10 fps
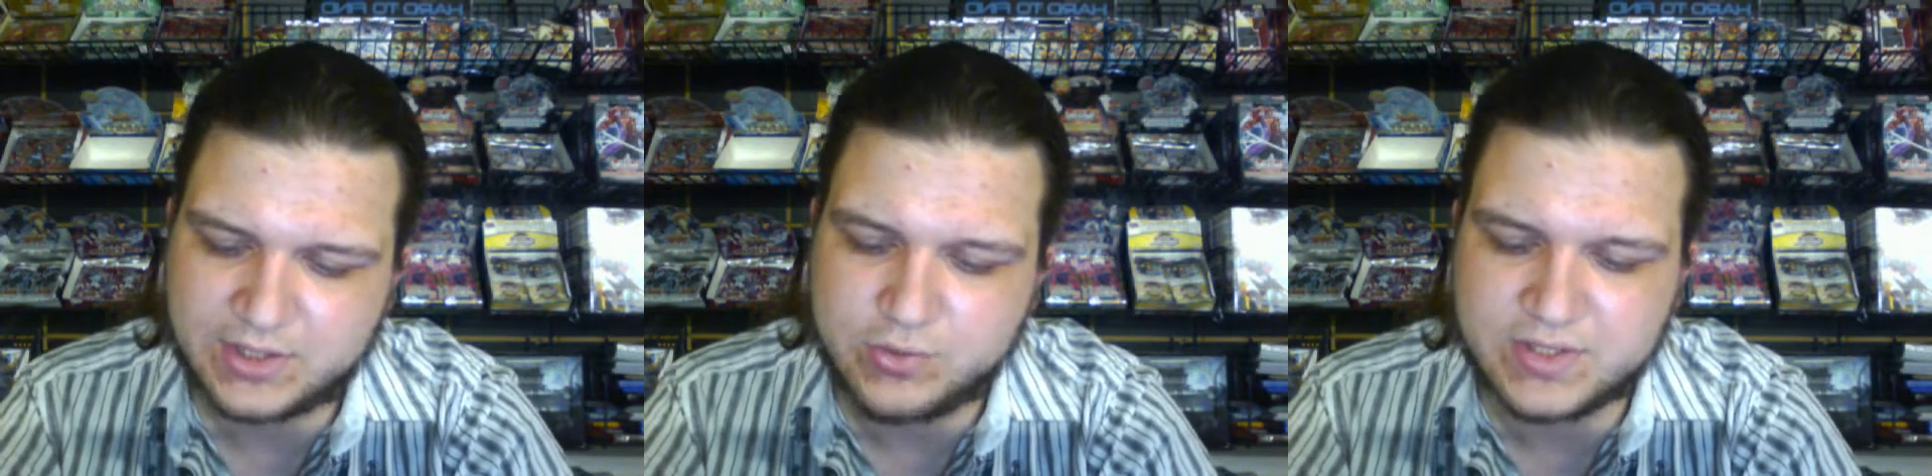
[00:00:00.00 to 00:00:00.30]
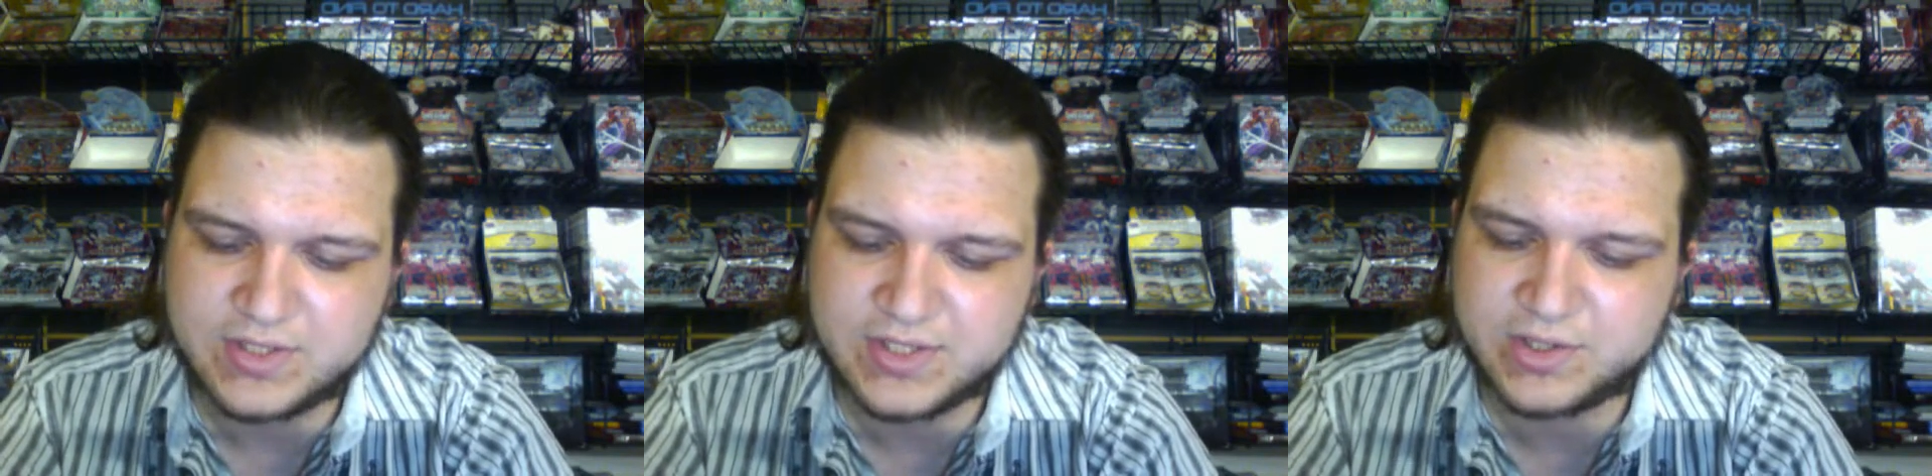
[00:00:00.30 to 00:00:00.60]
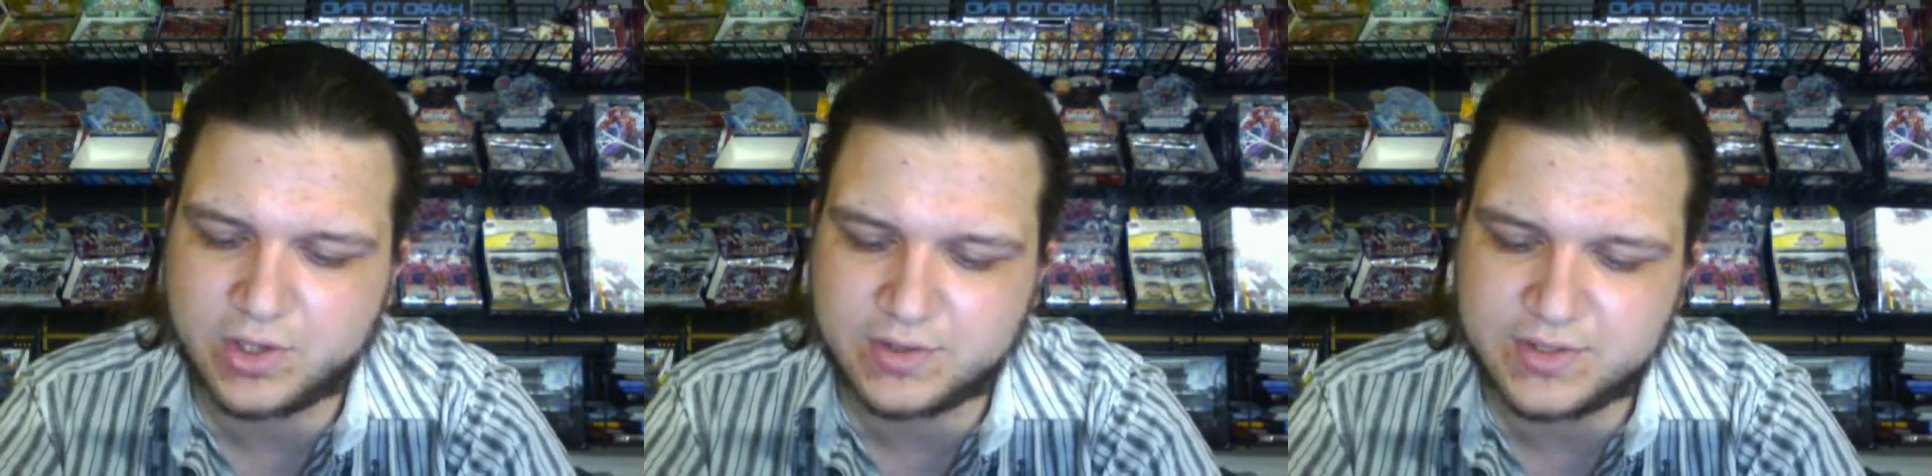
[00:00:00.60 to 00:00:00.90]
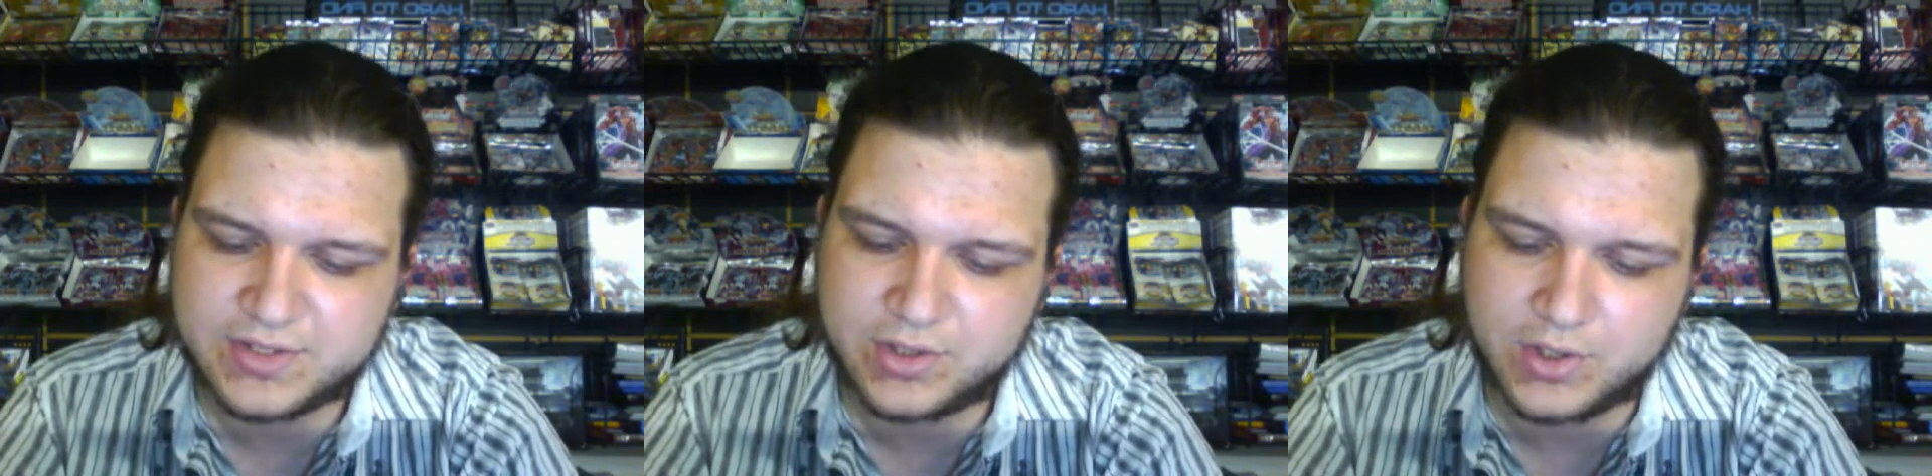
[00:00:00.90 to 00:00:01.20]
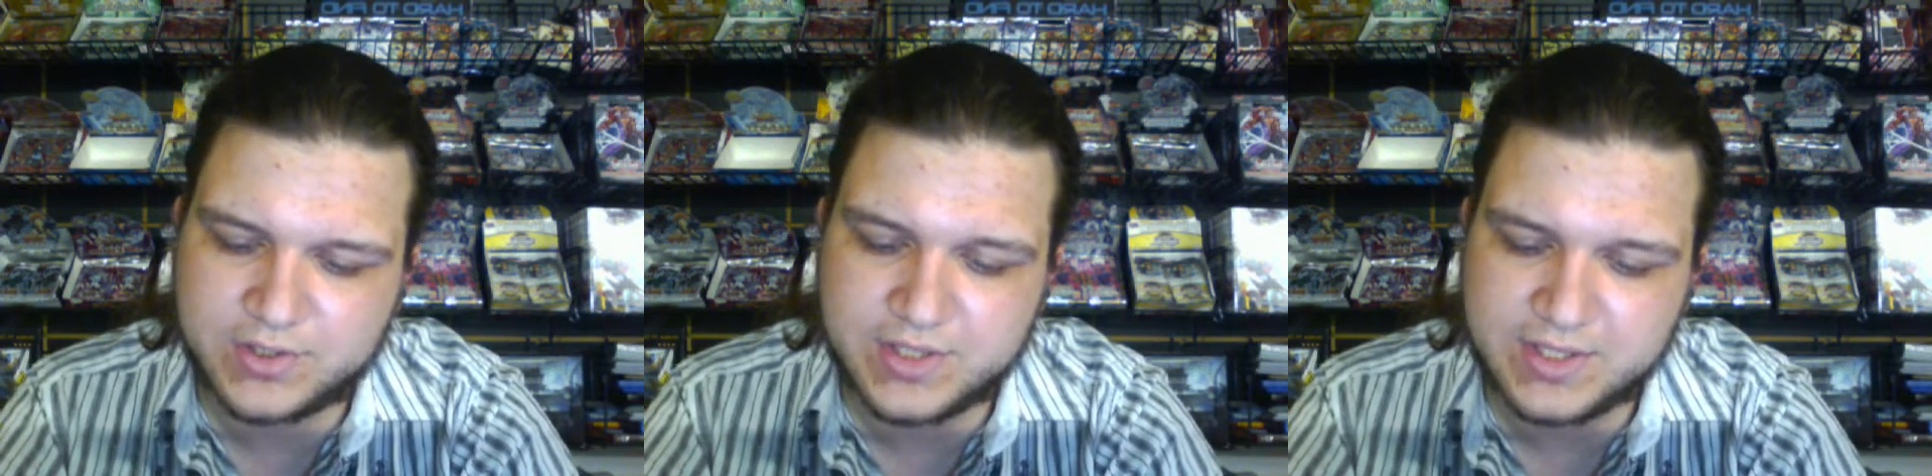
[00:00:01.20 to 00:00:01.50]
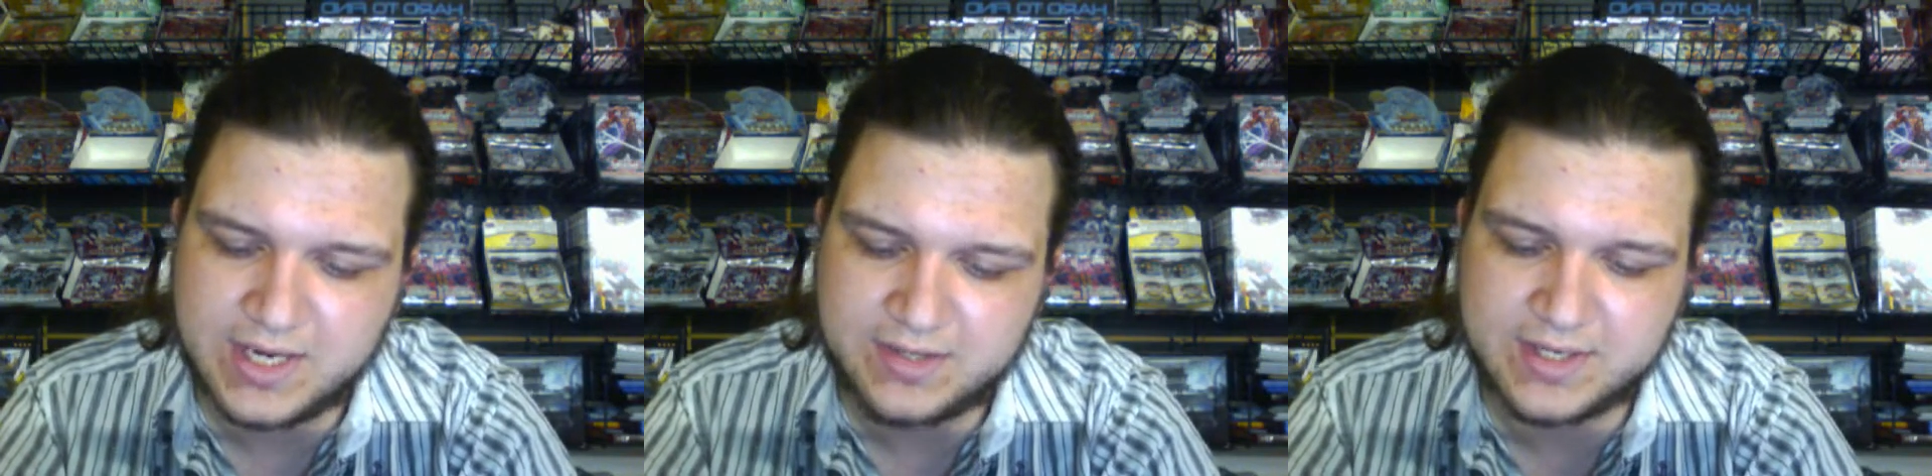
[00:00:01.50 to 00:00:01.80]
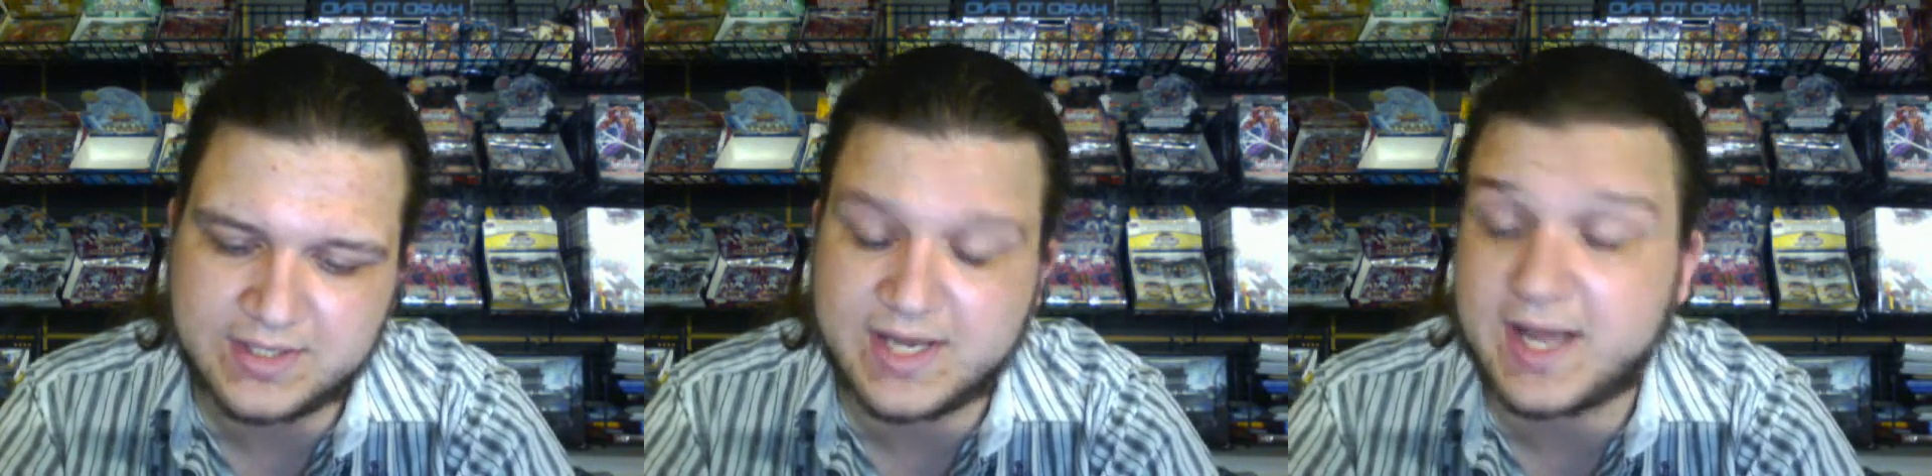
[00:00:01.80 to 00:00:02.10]
you can discard this card to negate
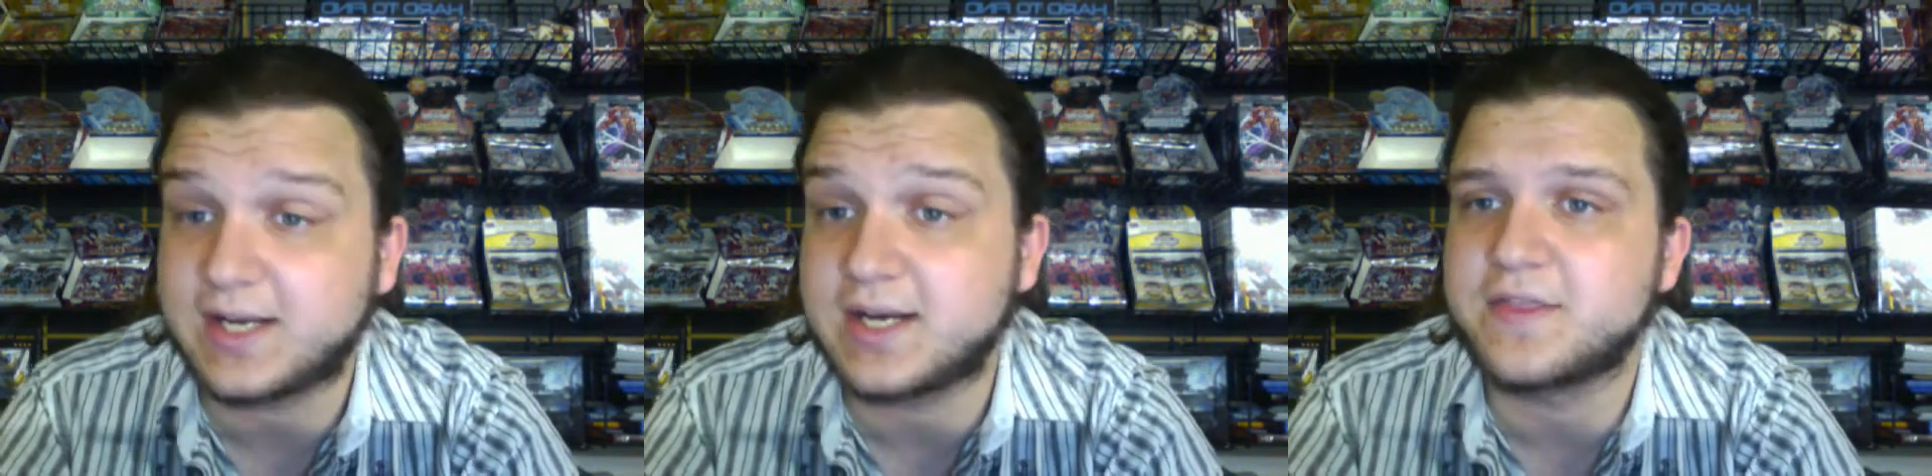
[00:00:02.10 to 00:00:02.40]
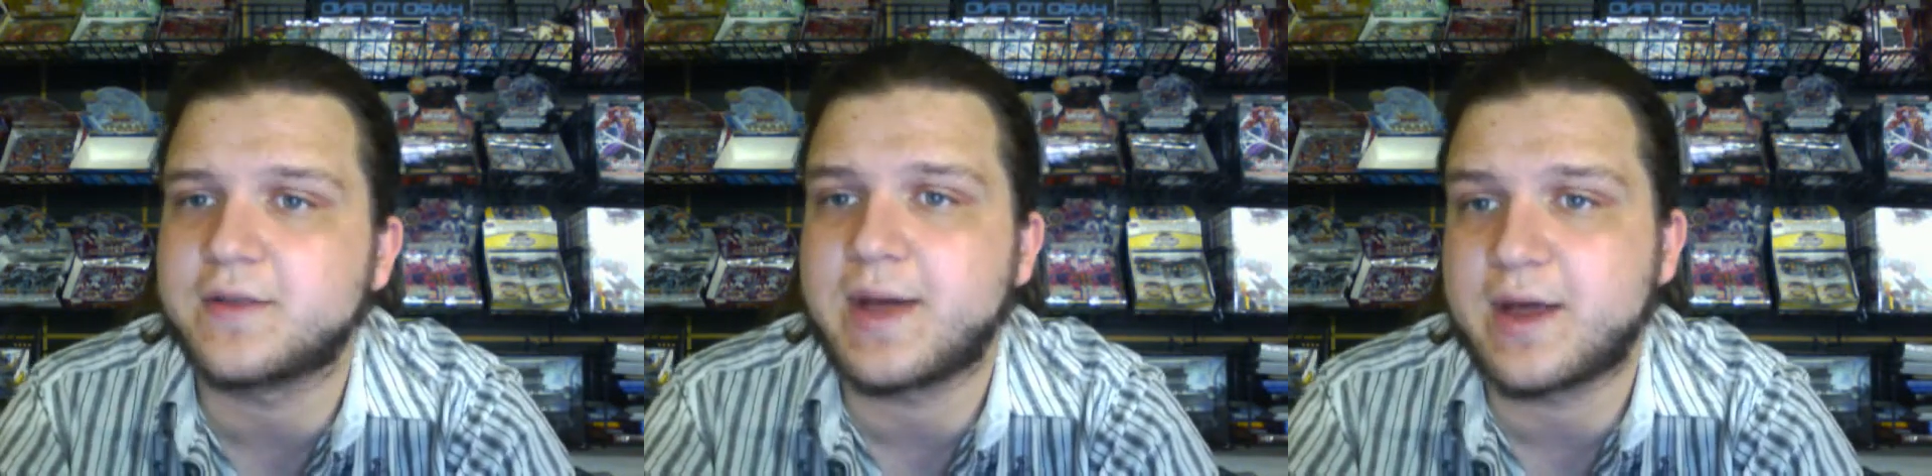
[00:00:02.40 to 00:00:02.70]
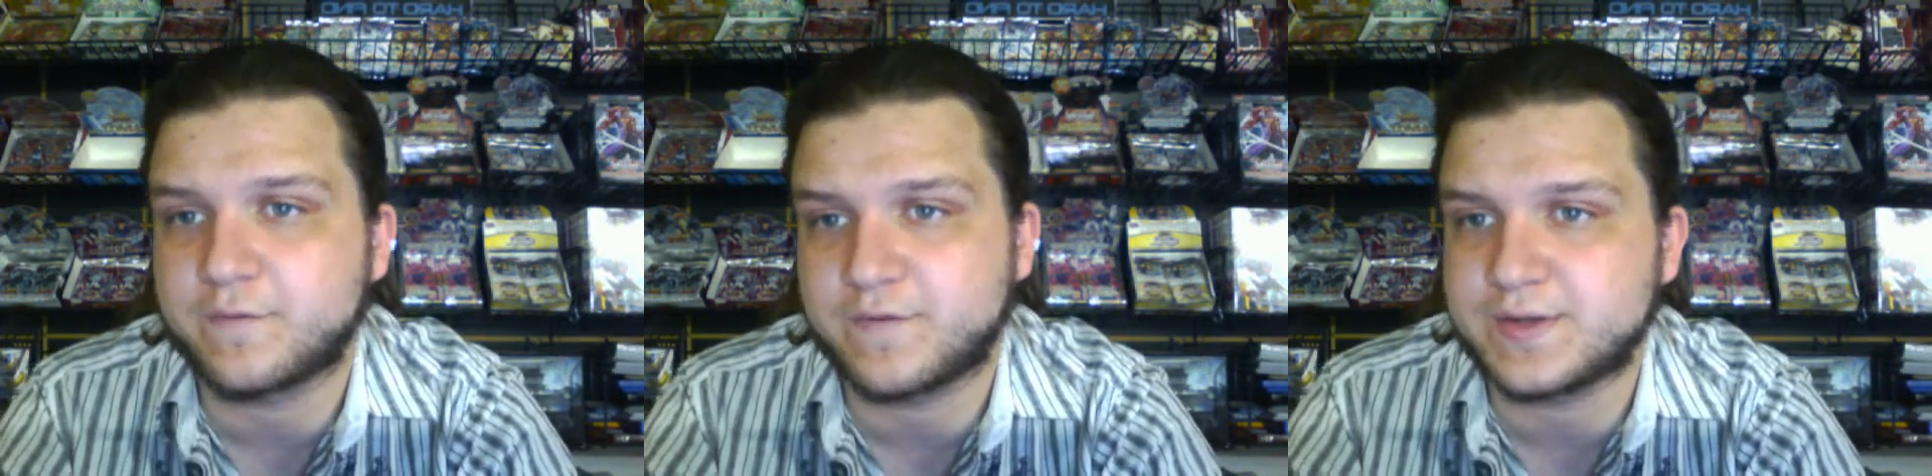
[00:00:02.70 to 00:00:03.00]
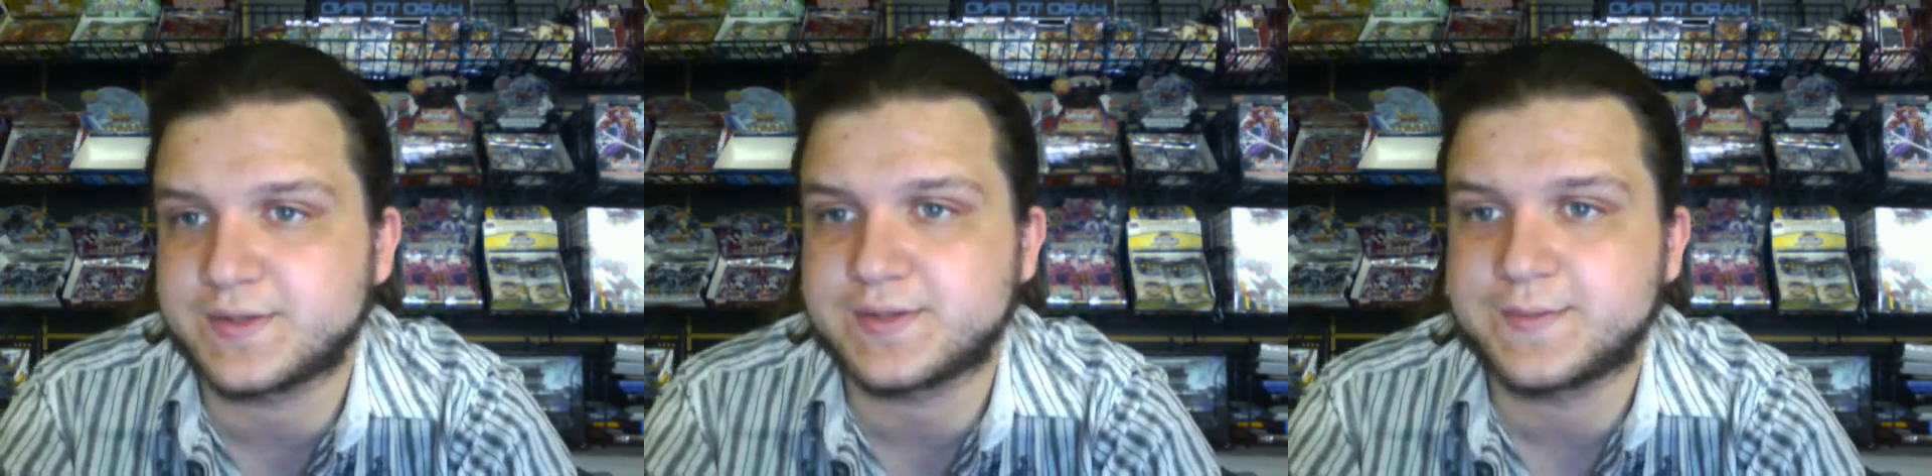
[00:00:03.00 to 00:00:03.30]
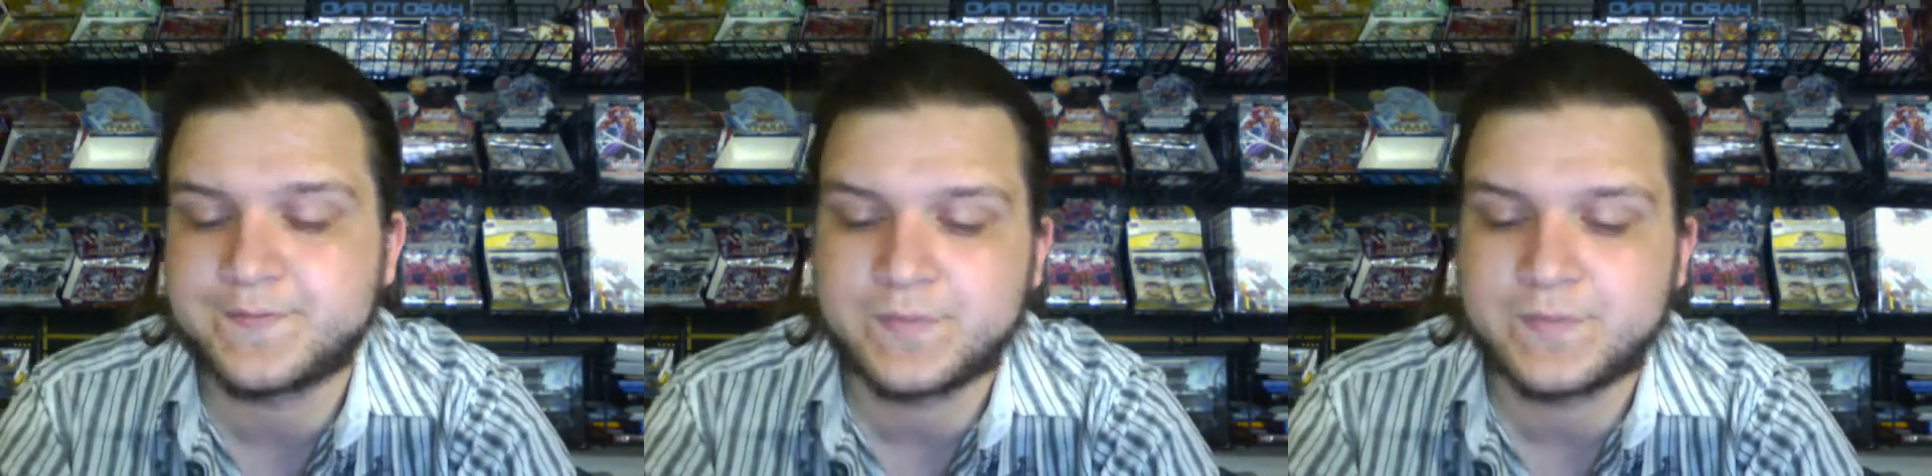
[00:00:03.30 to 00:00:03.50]
that attack and end the battle phase.